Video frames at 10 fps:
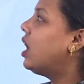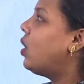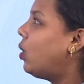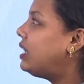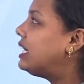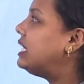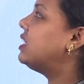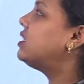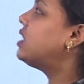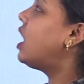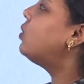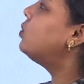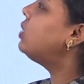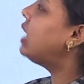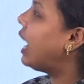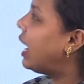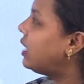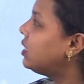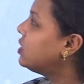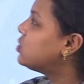Already Rahul had
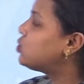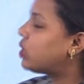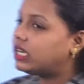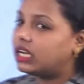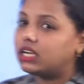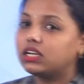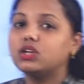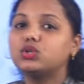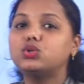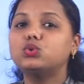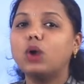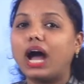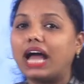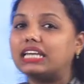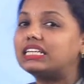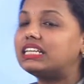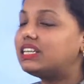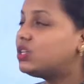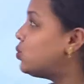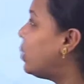threaded
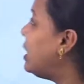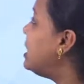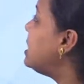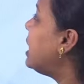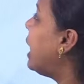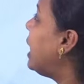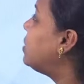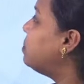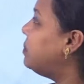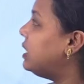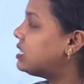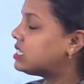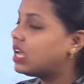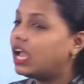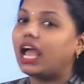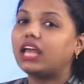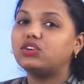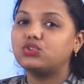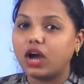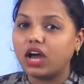228 beads and
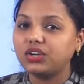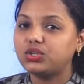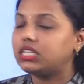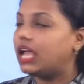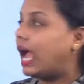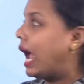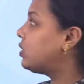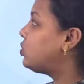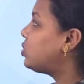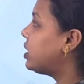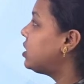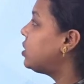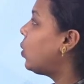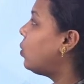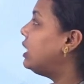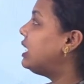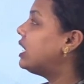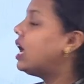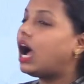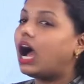Rashi had threaded only
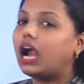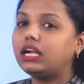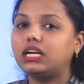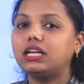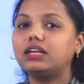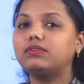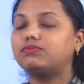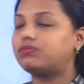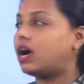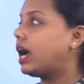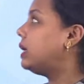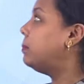105